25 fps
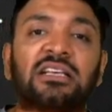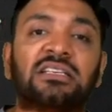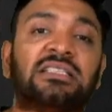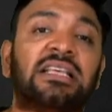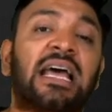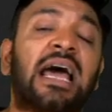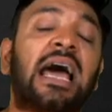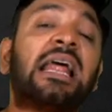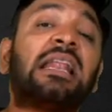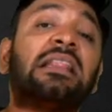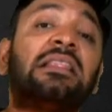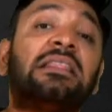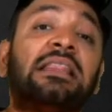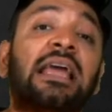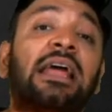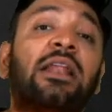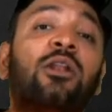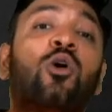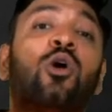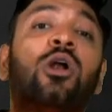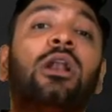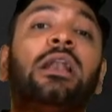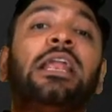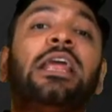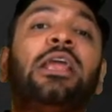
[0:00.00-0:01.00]
is there, then
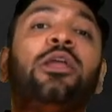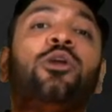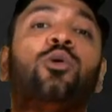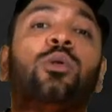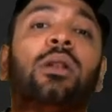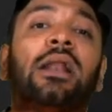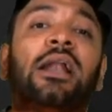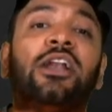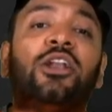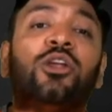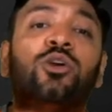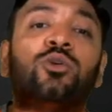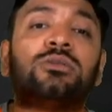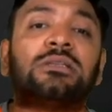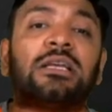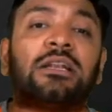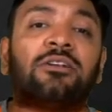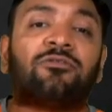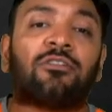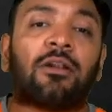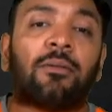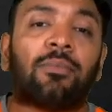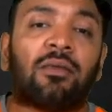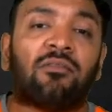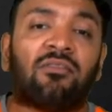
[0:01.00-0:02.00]
only you reduce
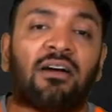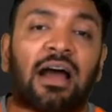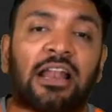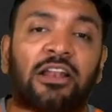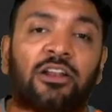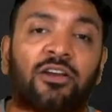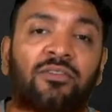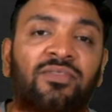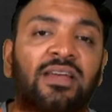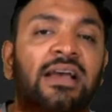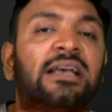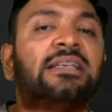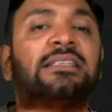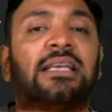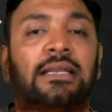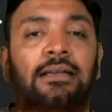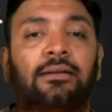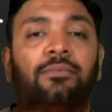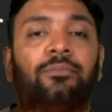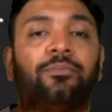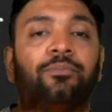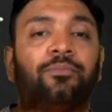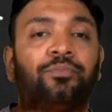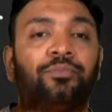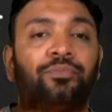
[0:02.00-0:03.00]
it from the value of the asset.
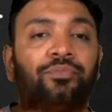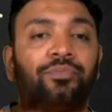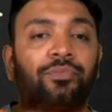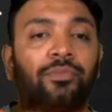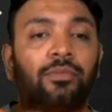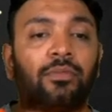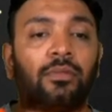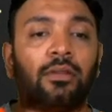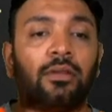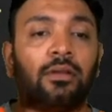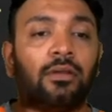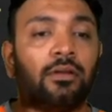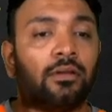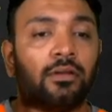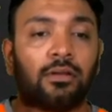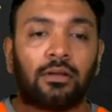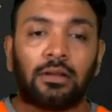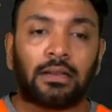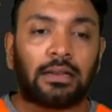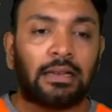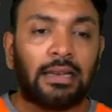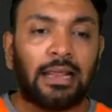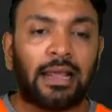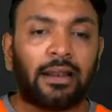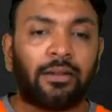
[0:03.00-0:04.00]

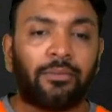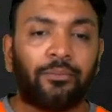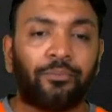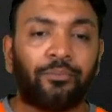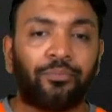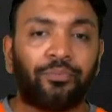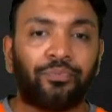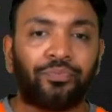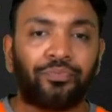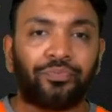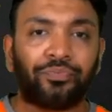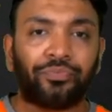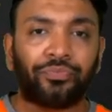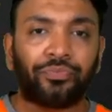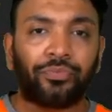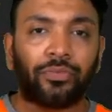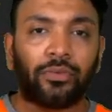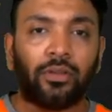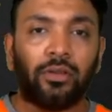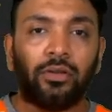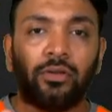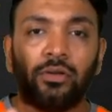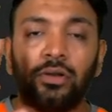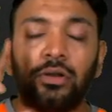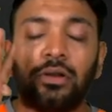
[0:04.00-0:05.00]
Clear?
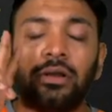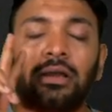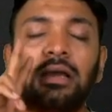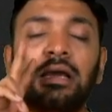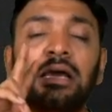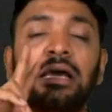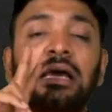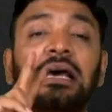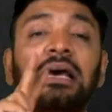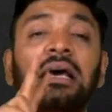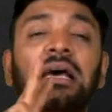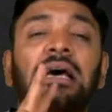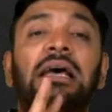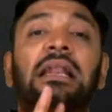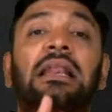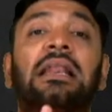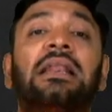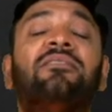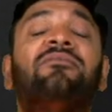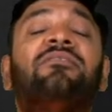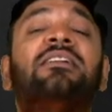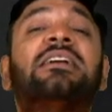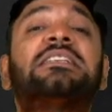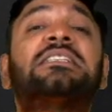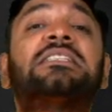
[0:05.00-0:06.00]

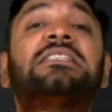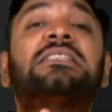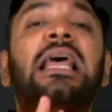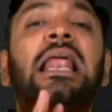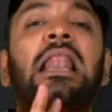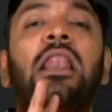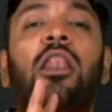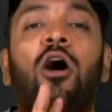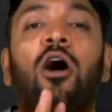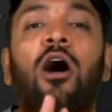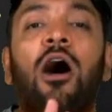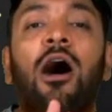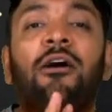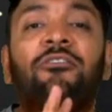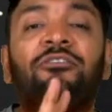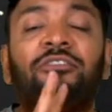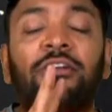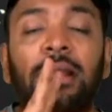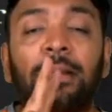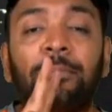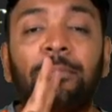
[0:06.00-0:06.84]
Reversal of